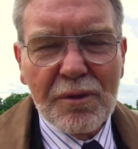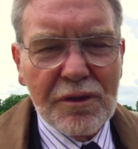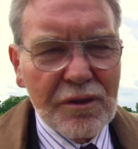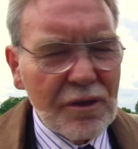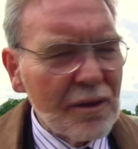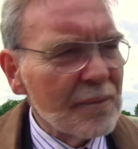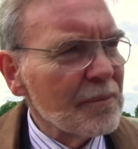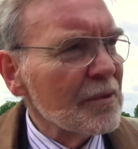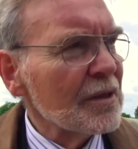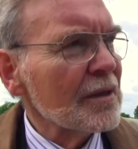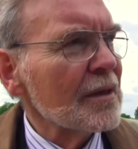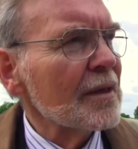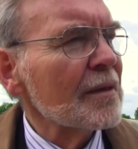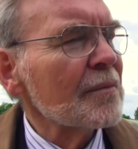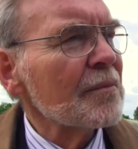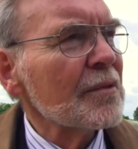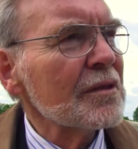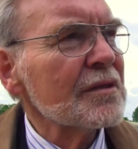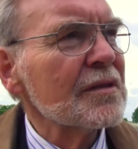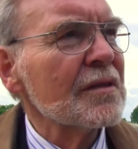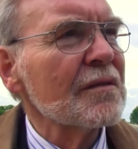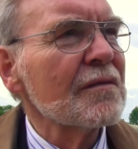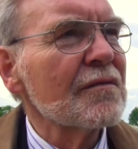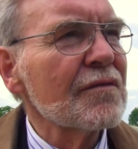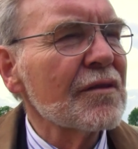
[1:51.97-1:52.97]
which I
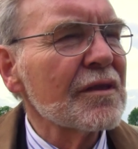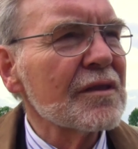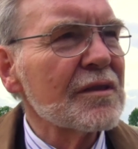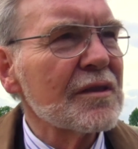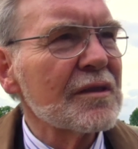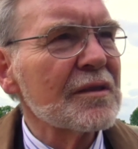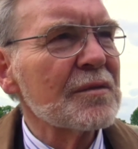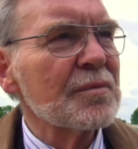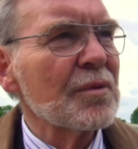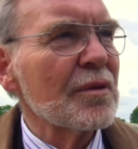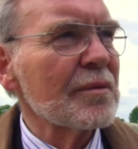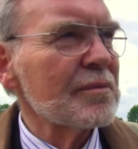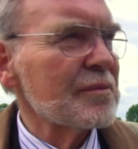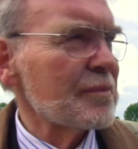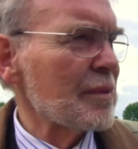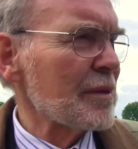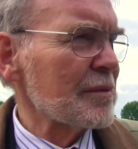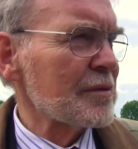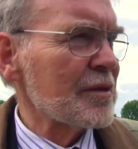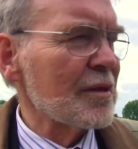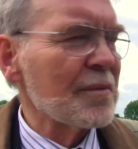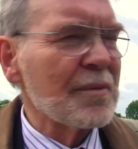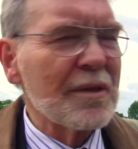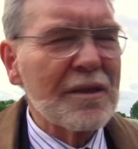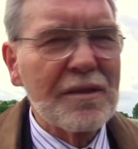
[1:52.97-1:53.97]
must confess is
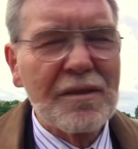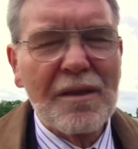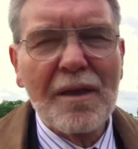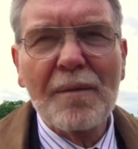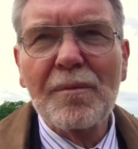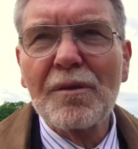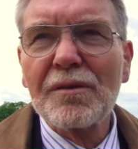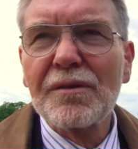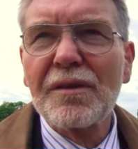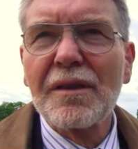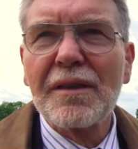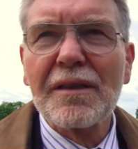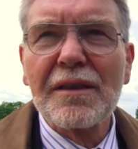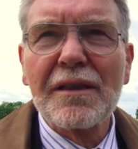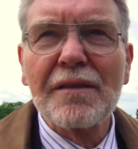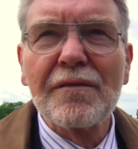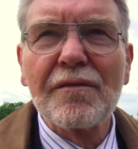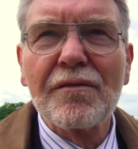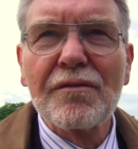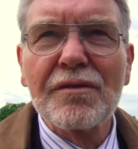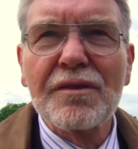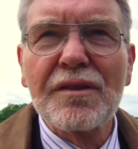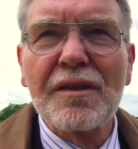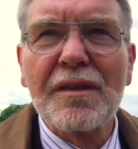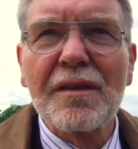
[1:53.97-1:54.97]
perhaps the best double take I've
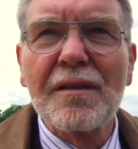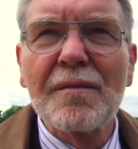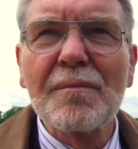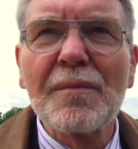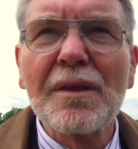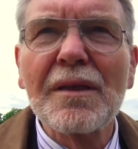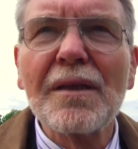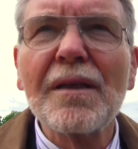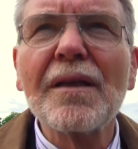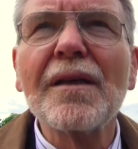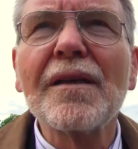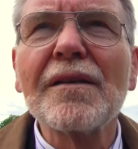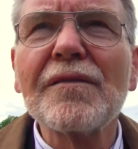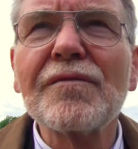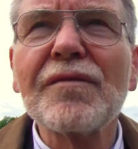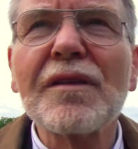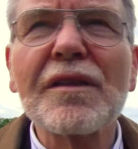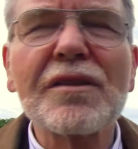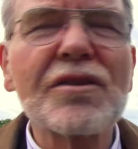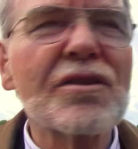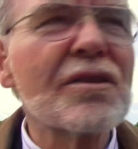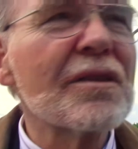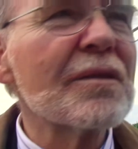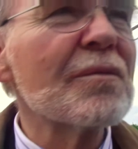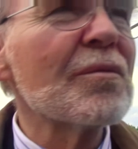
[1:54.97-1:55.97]
ever seen in my life,
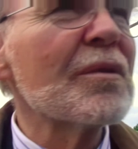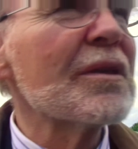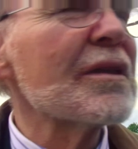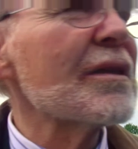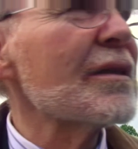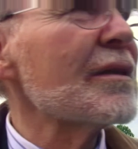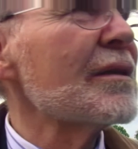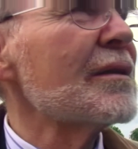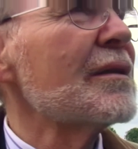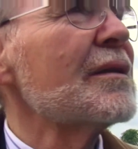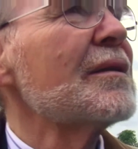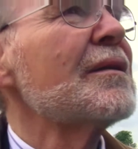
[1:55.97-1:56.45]
actually, where